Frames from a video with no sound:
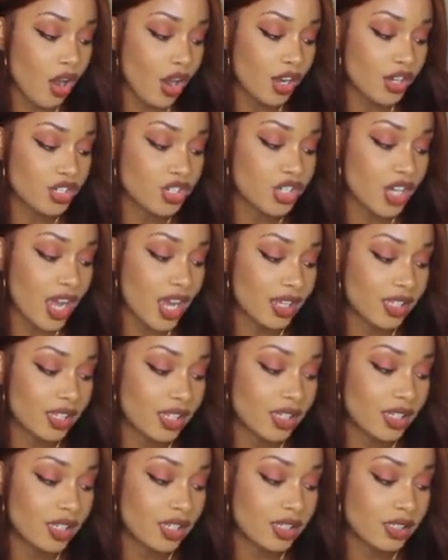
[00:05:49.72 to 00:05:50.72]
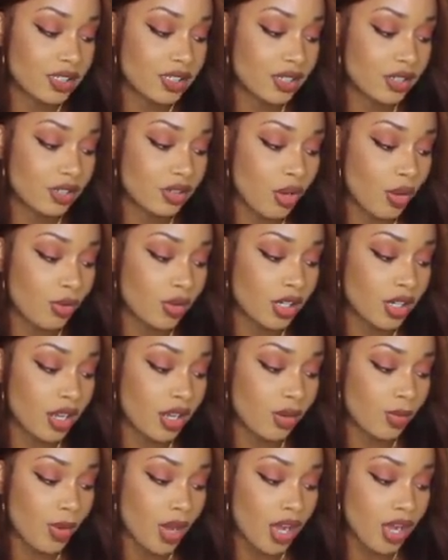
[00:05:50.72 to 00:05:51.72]
Aunt Jackie's
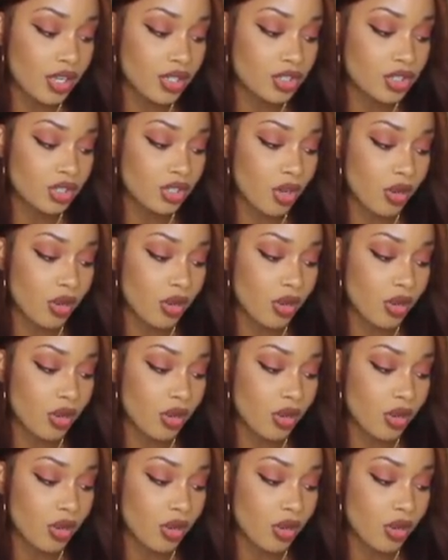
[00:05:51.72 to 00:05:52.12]
coconut wash,